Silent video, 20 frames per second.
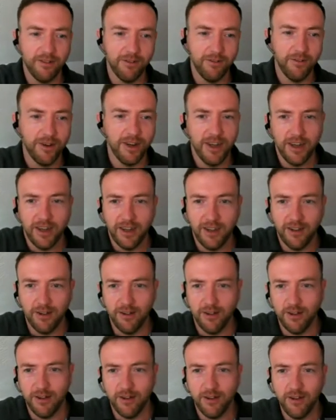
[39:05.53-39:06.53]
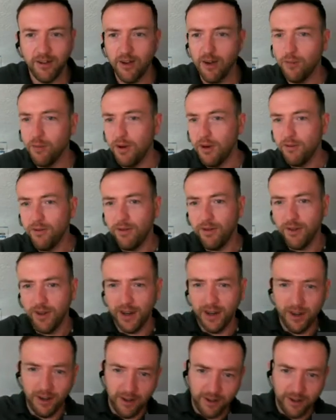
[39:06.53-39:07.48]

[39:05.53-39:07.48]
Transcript: We need you to stop everything,